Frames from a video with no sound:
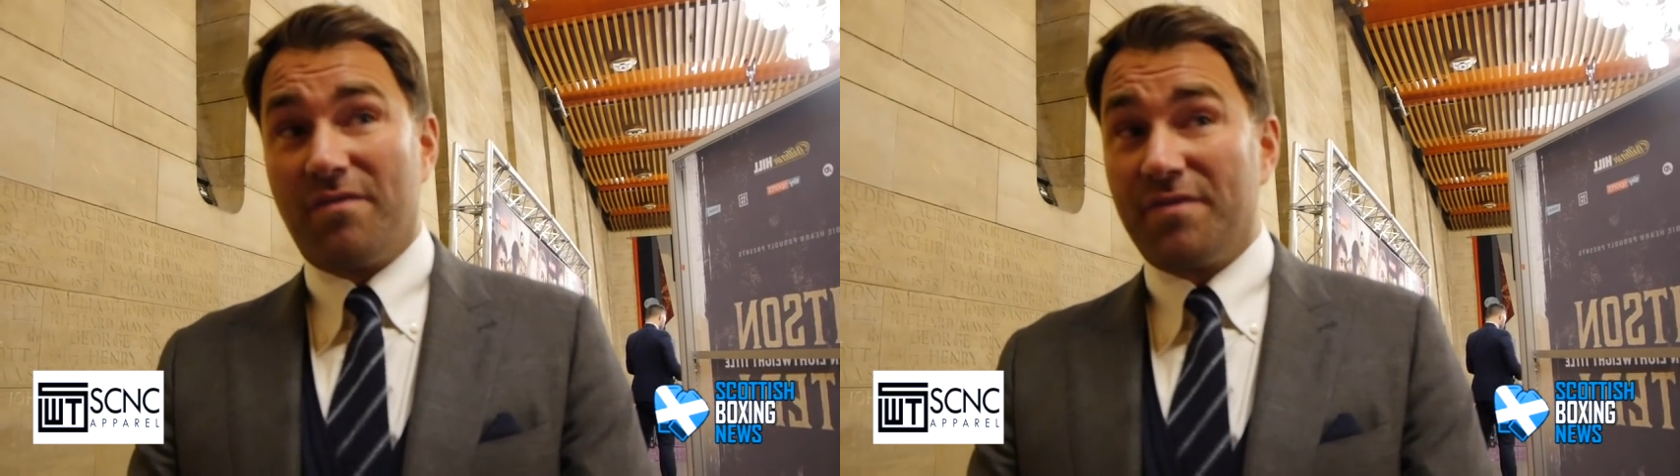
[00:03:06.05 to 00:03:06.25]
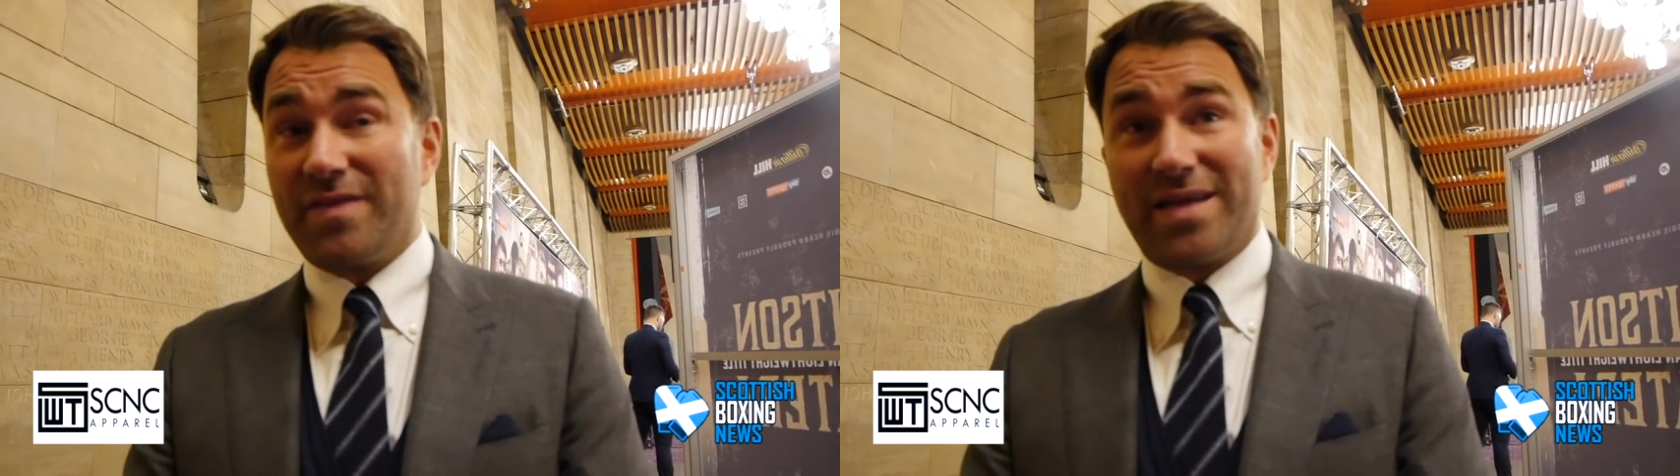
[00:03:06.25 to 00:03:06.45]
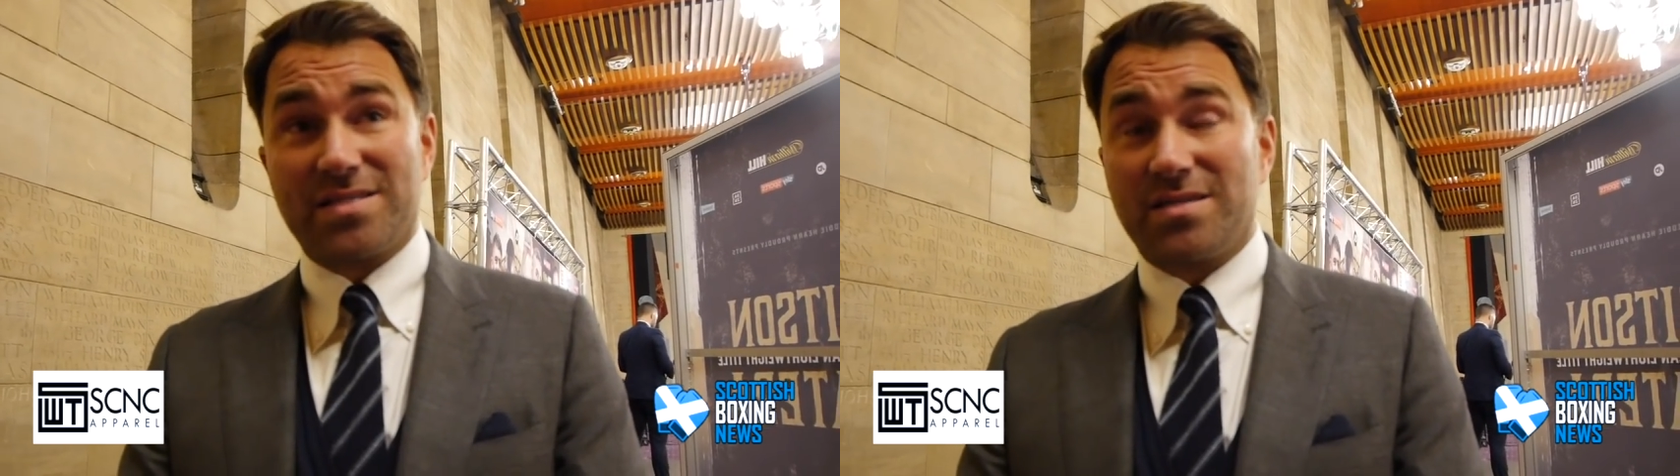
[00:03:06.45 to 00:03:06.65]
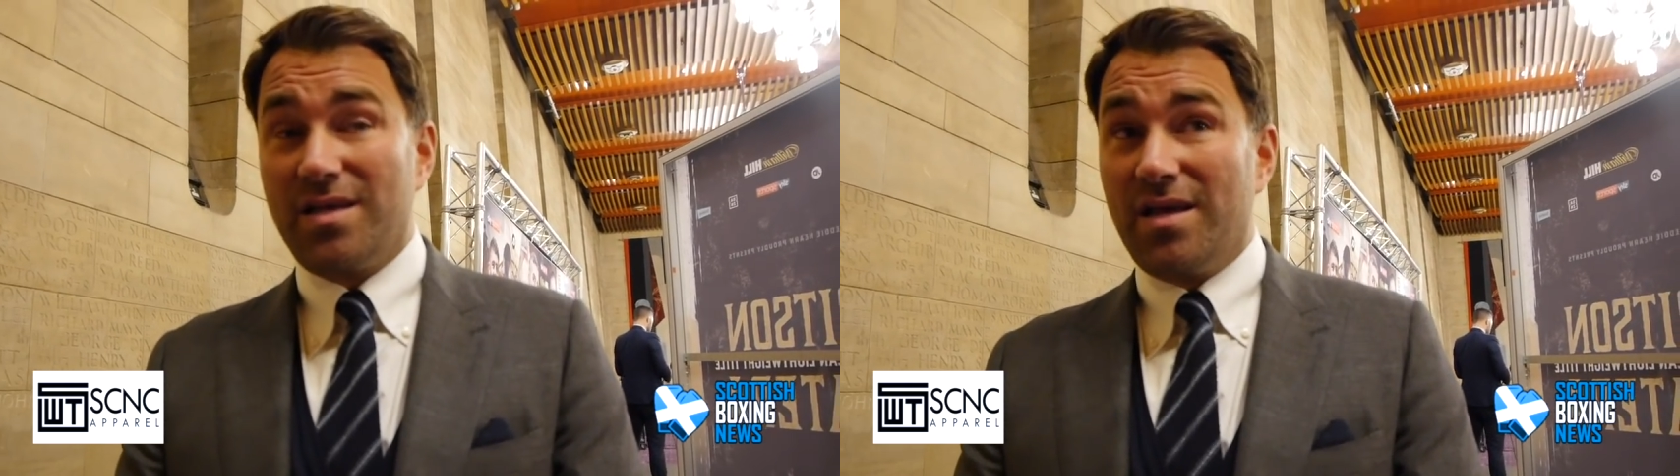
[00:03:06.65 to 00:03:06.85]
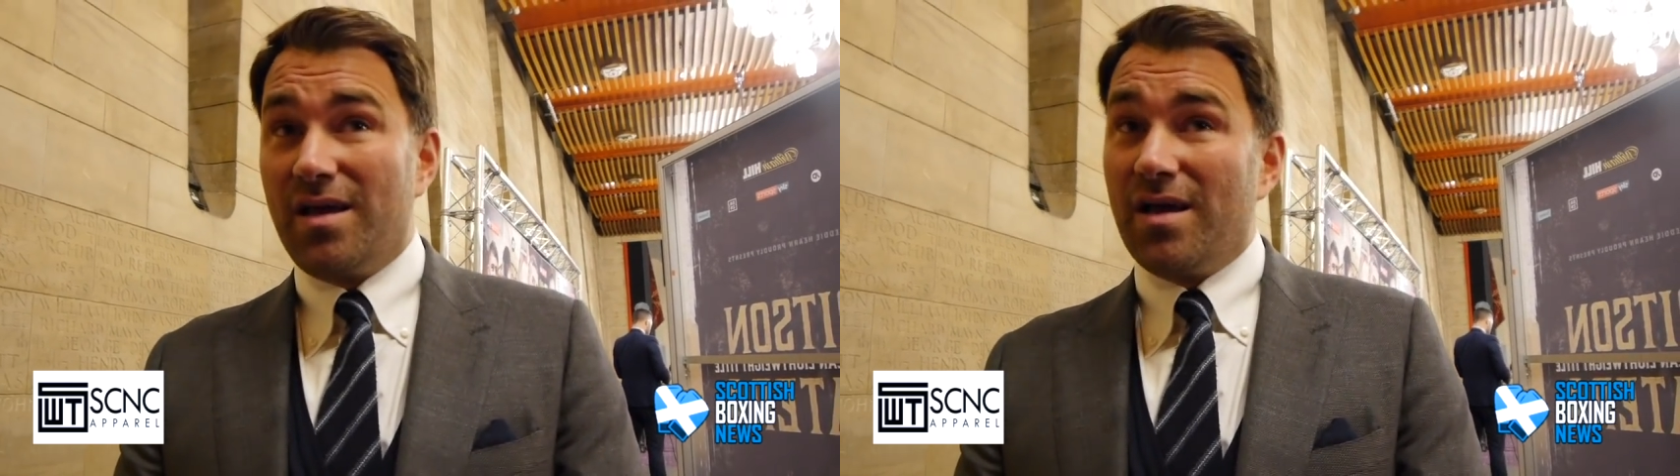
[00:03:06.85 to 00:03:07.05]
I think that's.
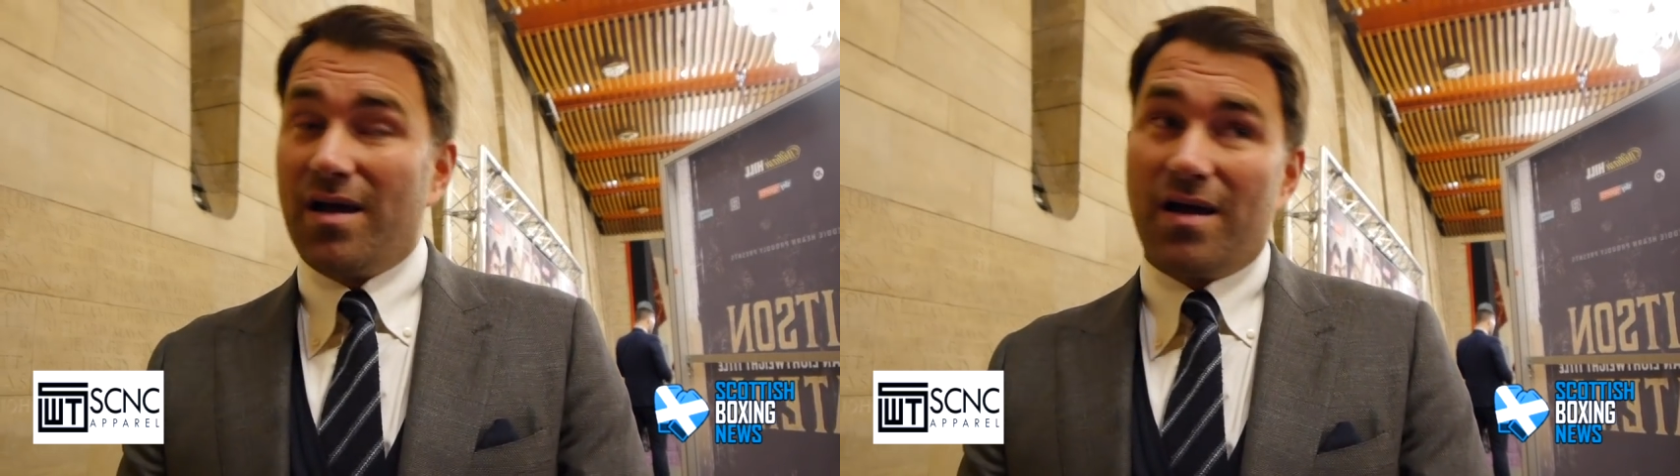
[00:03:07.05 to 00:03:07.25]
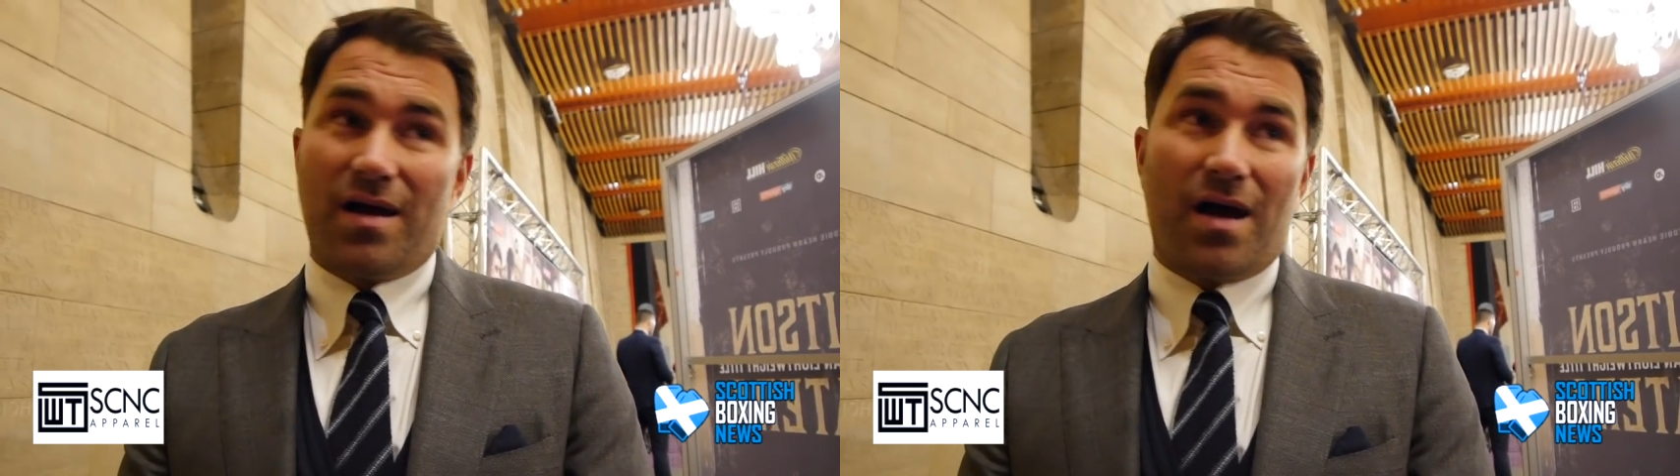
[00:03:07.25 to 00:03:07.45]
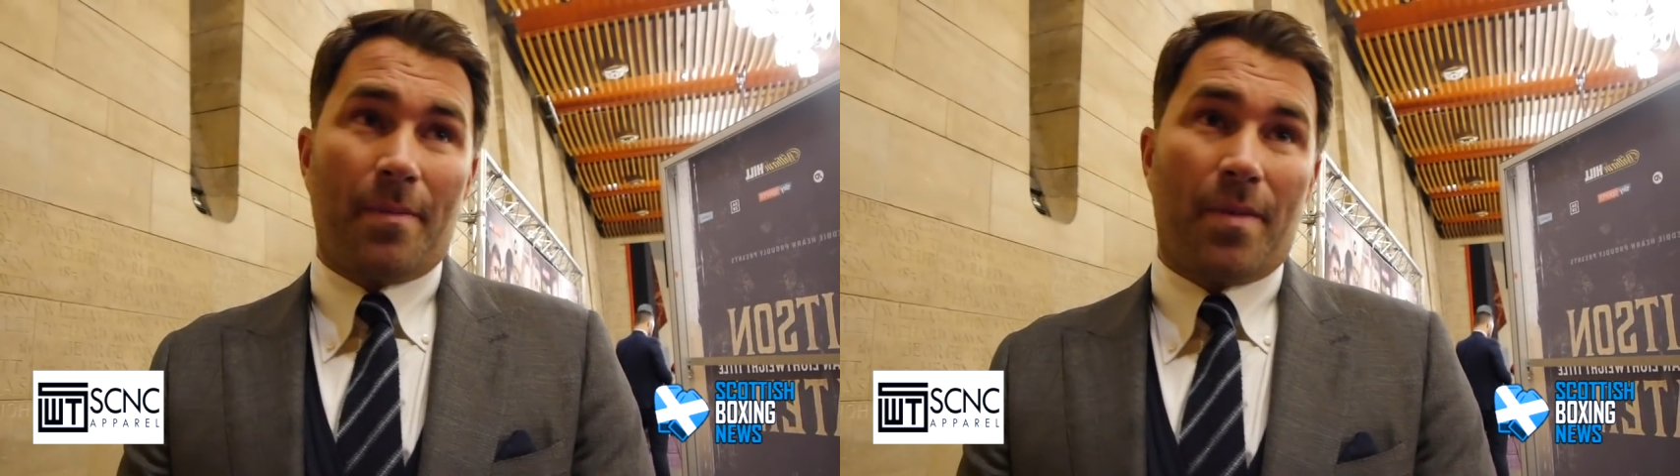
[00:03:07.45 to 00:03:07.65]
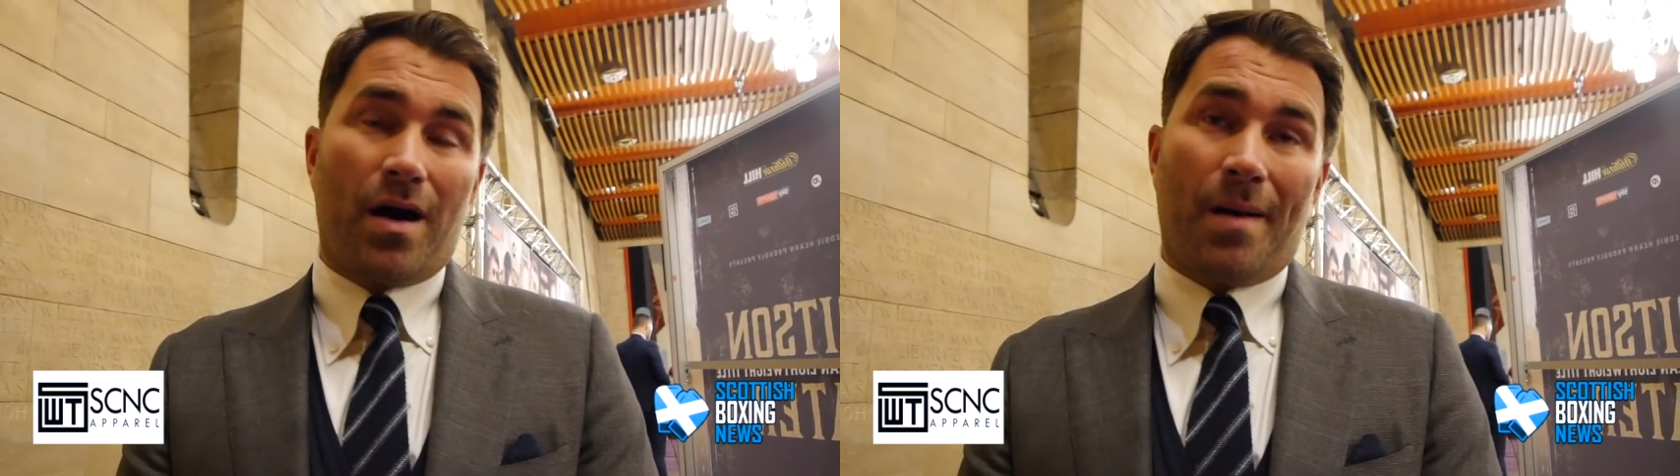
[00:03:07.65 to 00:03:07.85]
I'm,